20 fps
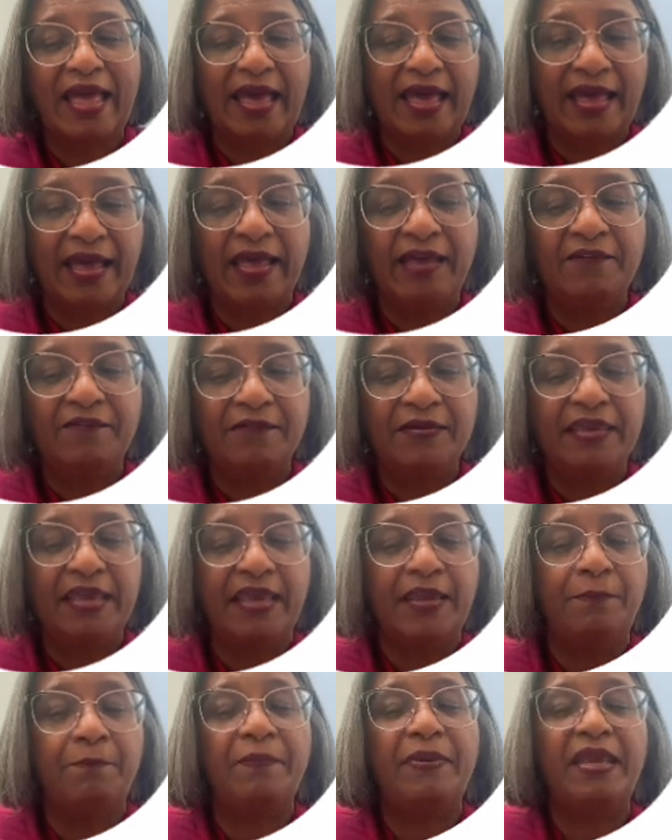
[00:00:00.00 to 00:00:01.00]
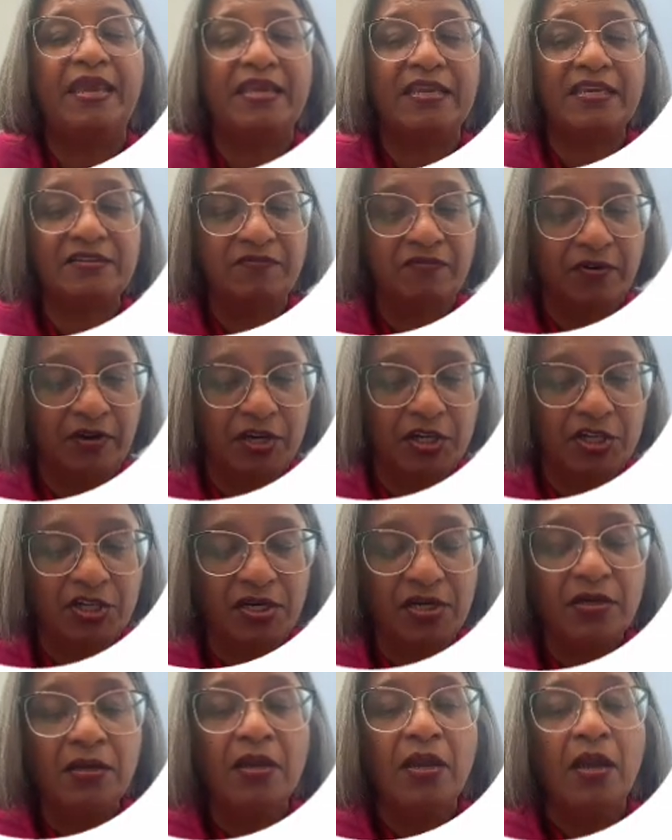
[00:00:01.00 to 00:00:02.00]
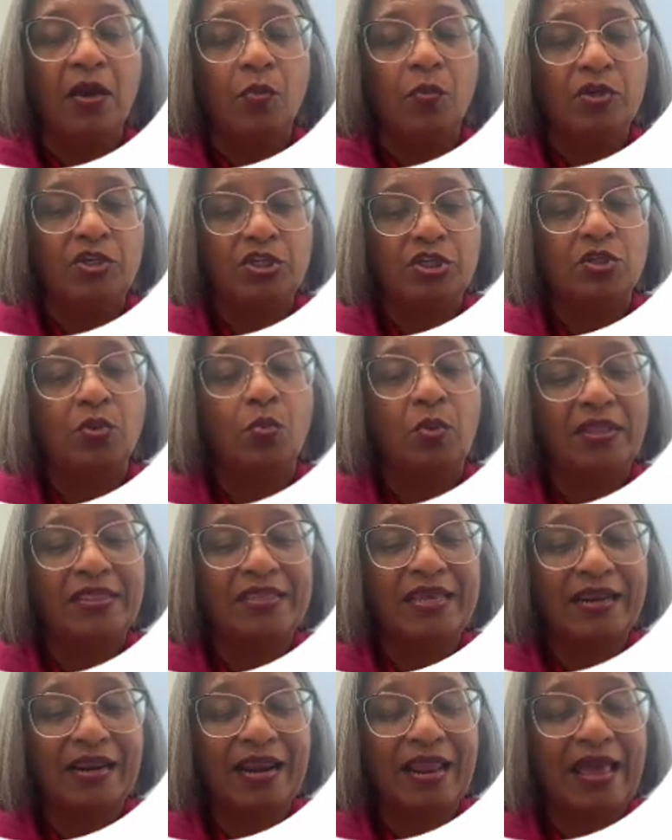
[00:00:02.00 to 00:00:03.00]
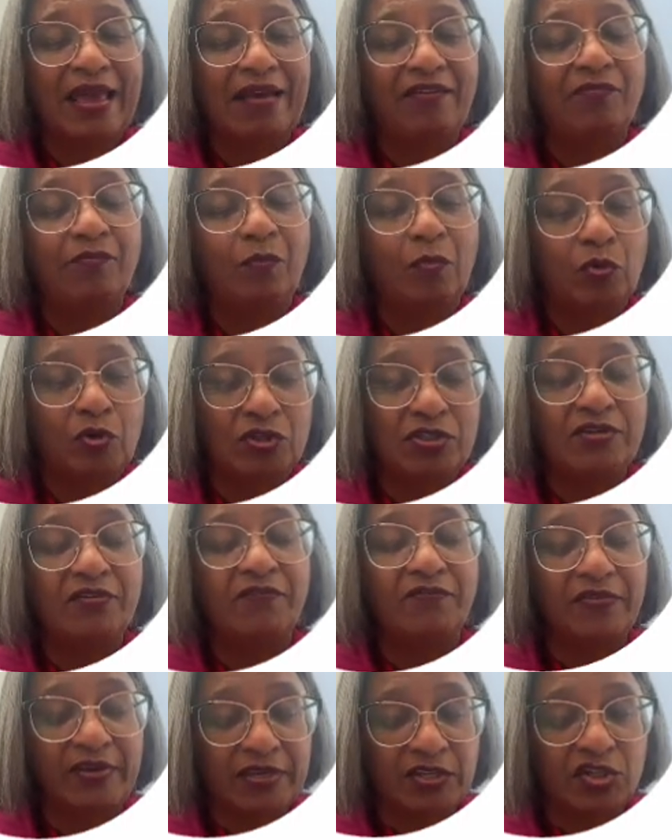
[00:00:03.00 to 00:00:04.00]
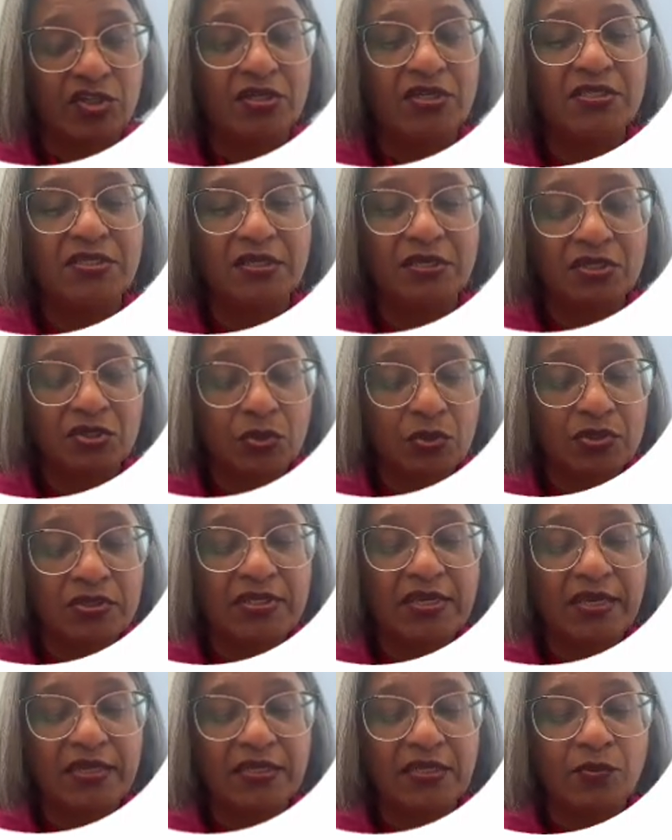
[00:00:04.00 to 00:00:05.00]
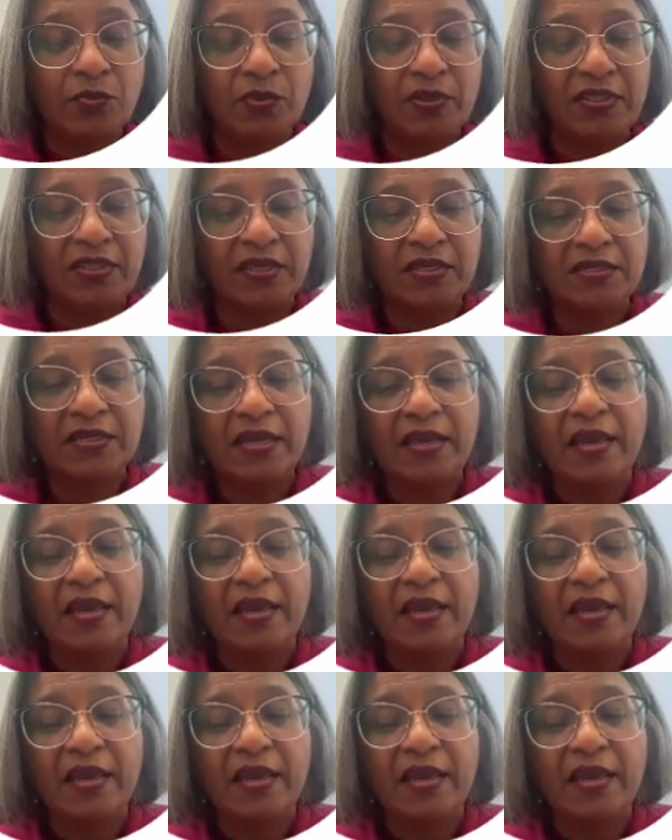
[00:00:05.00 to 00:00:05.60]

have a paid version, which is the one that will have most features associated with it.